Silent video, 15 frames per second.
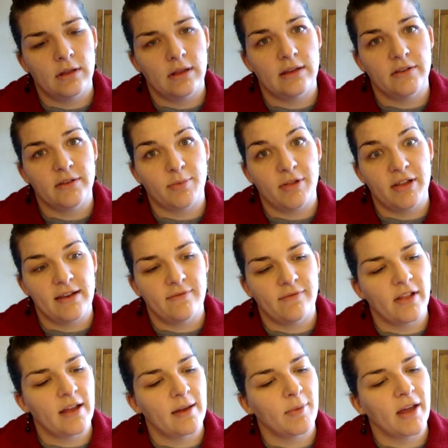There's a plane
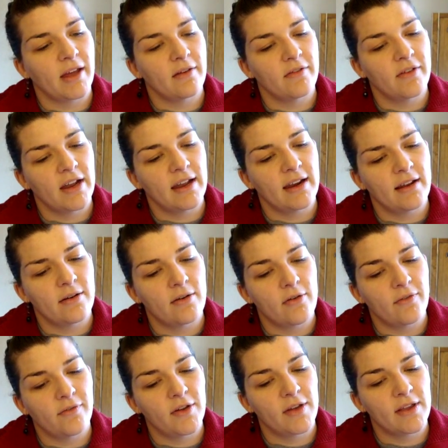flying by overhead. I don't
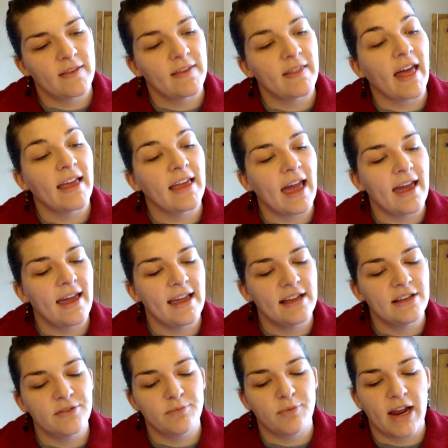know if you can see that. Yeah,
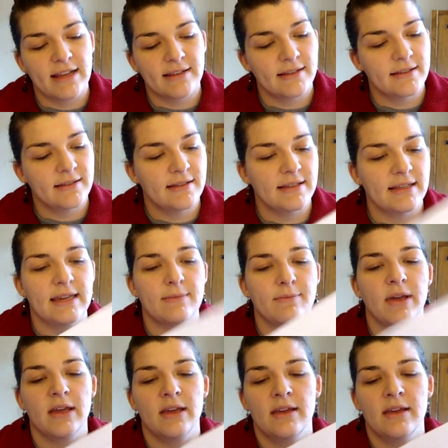Age of Brass and Steam.